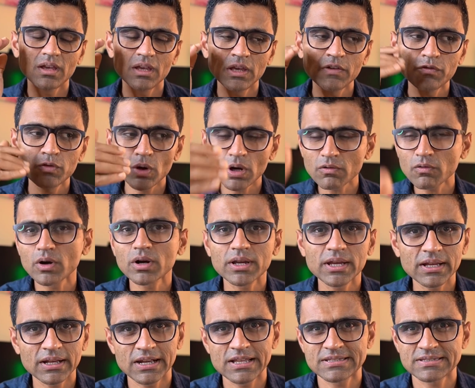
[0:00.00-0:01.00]
If you are
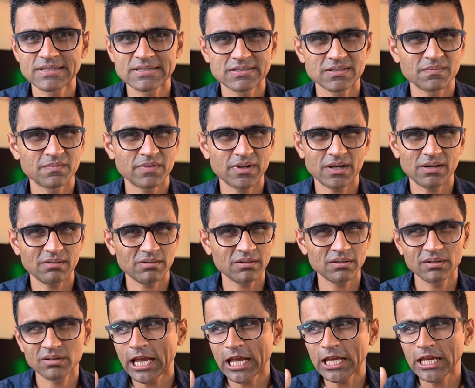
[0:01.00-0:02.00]
working, let's say somewhere,
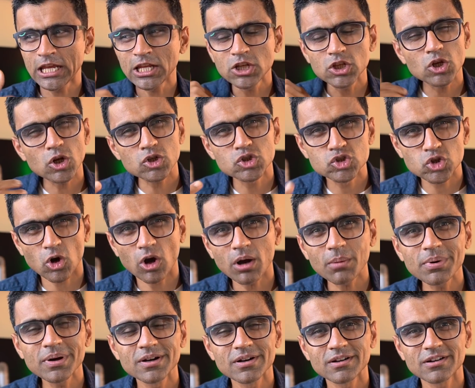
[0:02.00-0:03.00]
in your
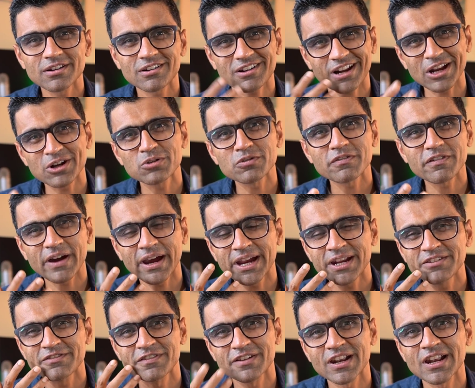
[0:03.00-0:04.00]
job, try to
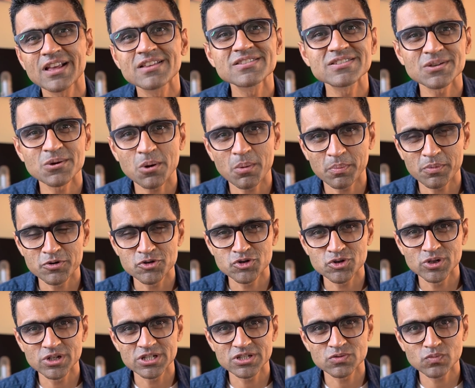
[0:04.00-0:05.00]
find freelancing
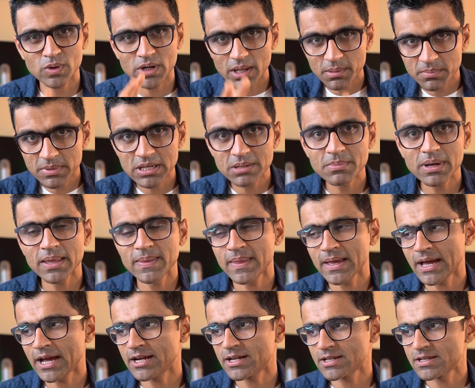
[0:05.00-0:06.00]
opportunities. What I mean by
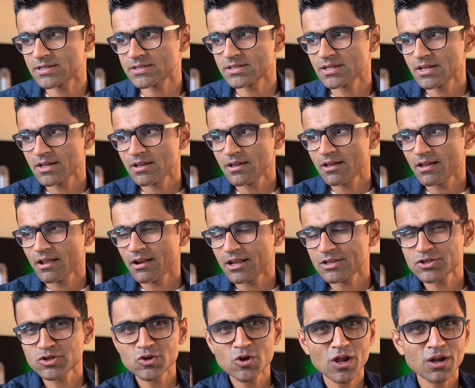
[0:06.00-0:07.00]
that is,
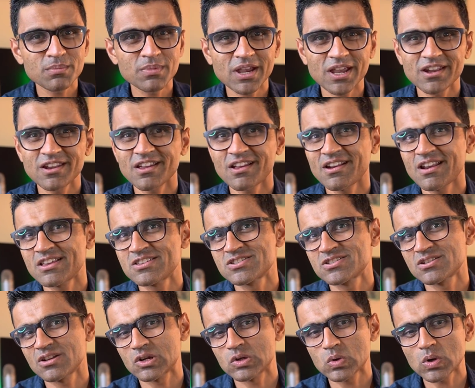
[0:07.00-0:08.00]
let's say you are a mechanical
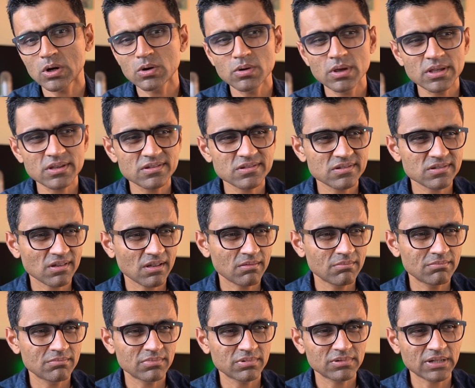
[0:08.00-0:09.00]
engineer, you are doing
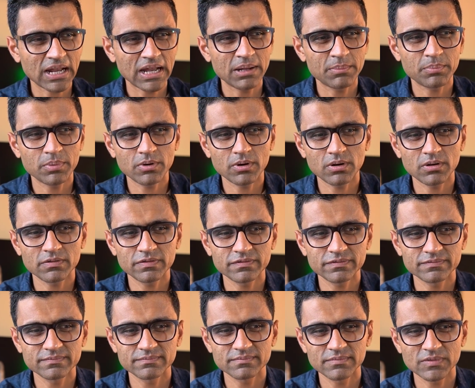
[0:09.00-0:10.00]
some type of,
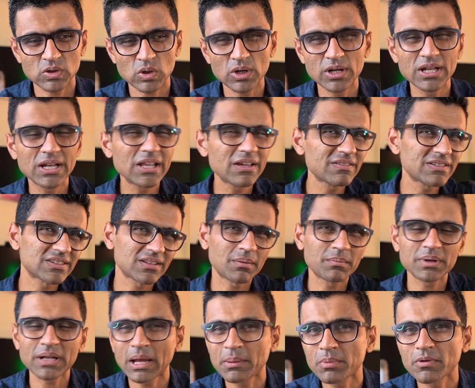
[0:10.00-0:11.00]
you're dealing with
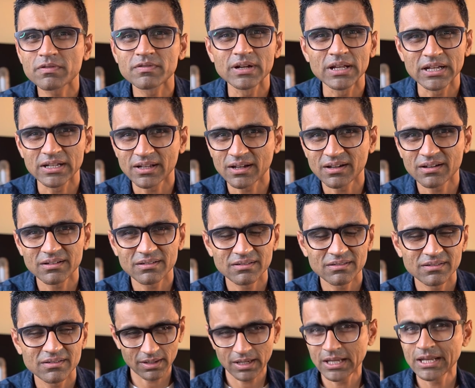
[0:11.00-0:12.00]
some type of data
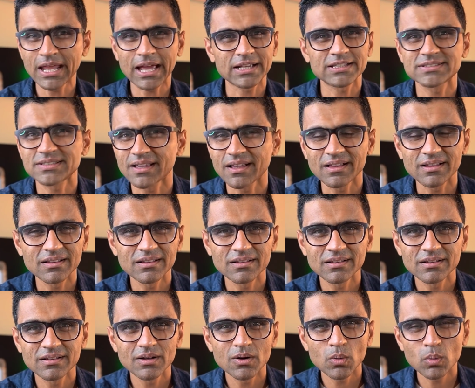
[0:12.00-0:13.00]
in Excel.
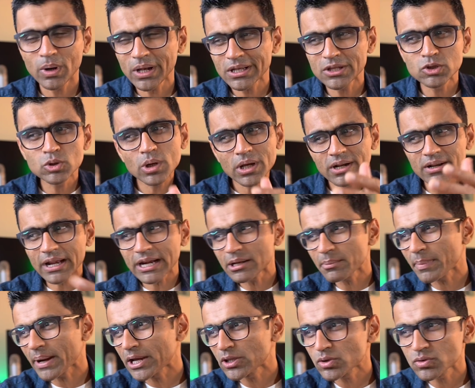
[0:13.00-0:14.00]
Well, you can write a
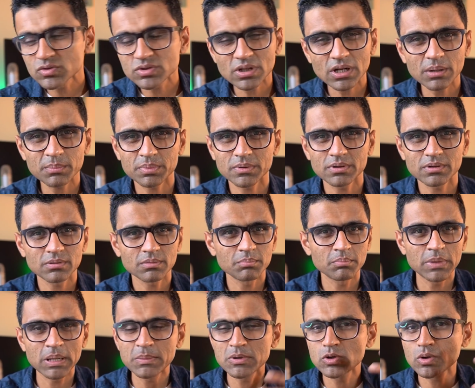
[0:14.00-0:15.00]
Python script.
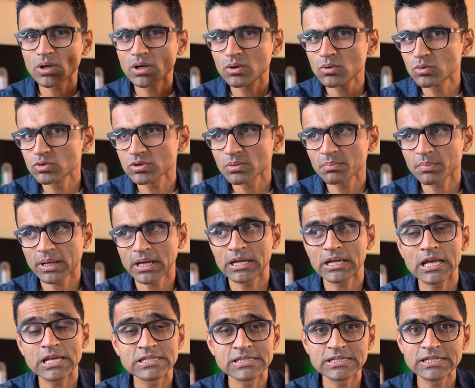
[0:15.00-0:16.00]
Maybe you can do some
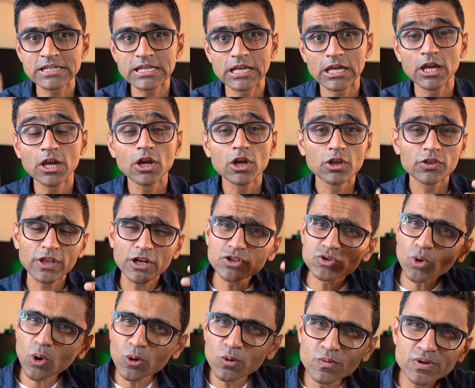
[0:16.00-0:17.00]
Panda ZDA. There is
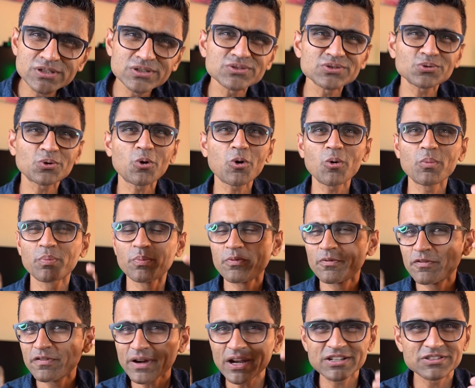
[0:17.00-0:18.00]
always a scope.
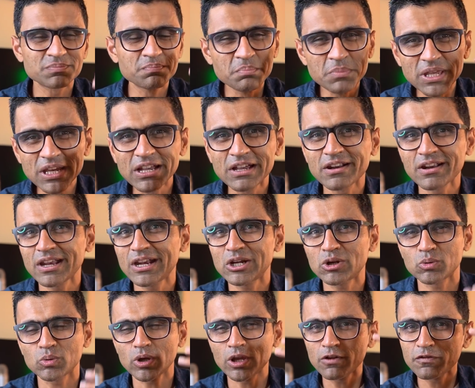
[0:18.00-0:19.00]
Friends, be
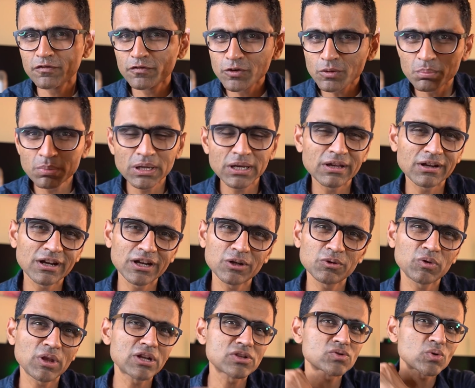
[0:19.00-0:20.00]
creative. If you be
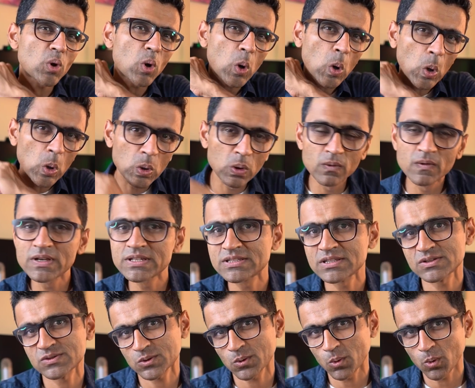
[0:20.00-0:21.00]
creative, there is always
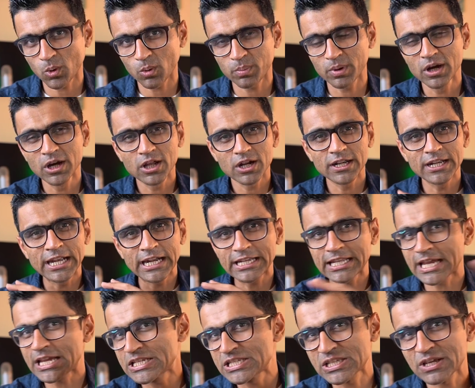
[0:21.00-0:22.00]
a scope.
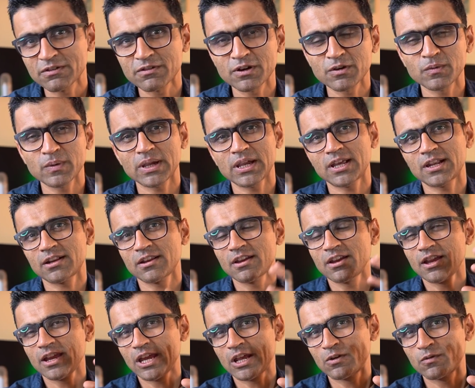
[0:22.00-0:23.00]
Data is everywhere,
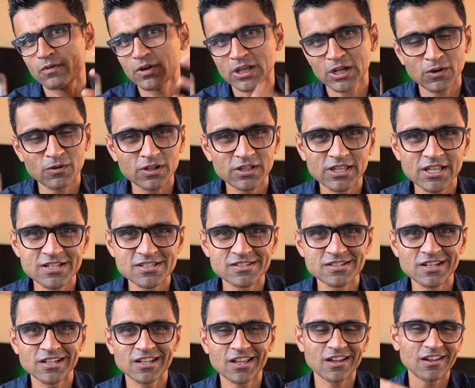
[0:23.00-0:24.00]
and wherever there is
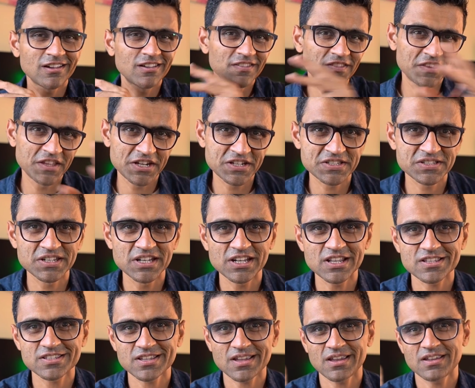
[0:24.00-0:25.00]

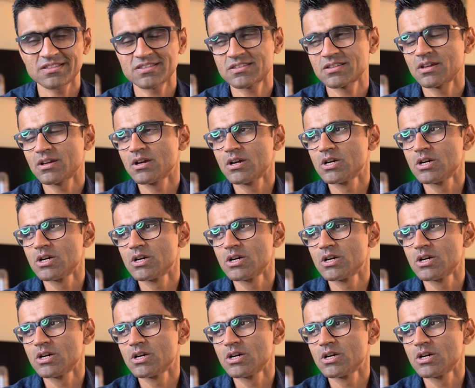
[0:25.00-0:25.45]
data science.